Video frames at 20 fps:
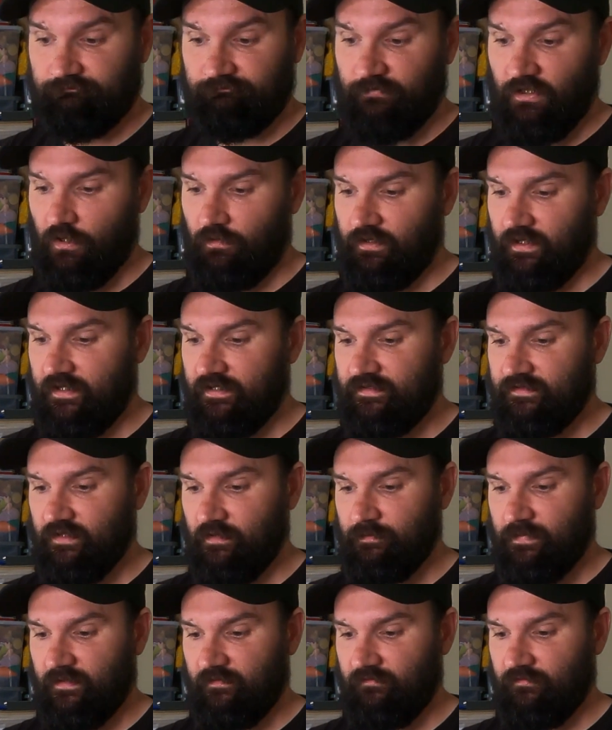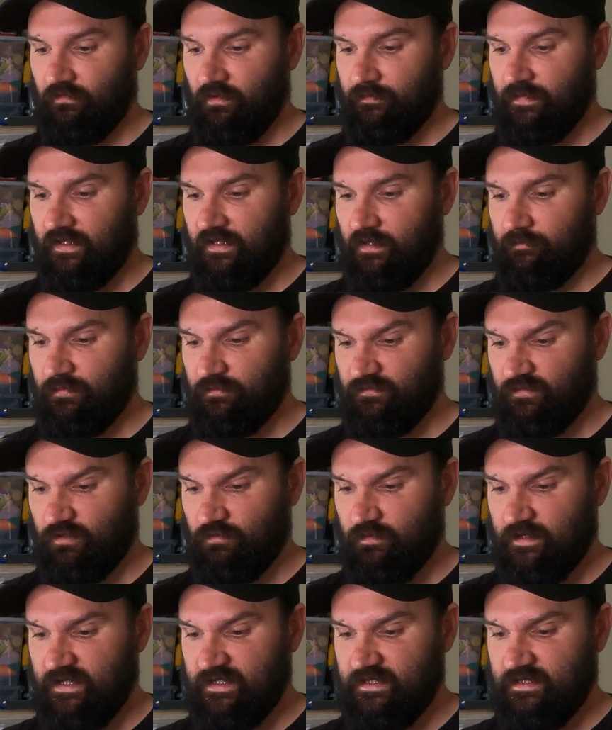you know, nice. Thought I'd pick it up. It was
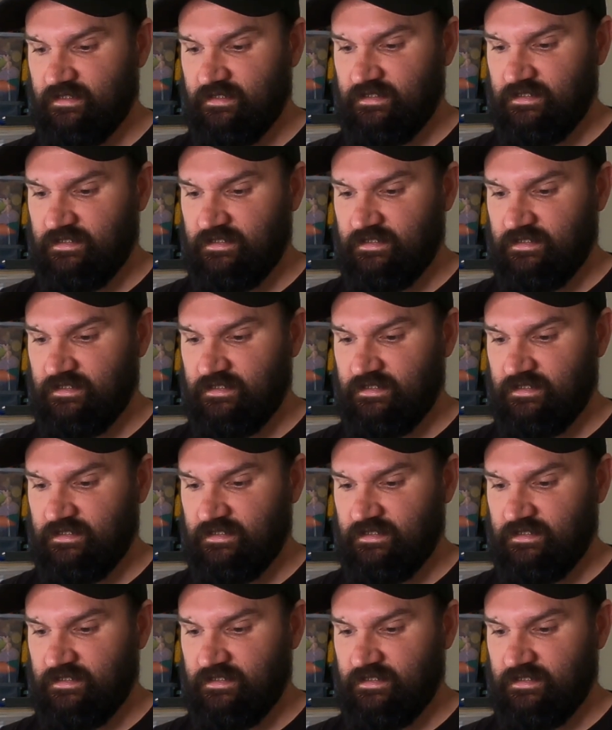£1.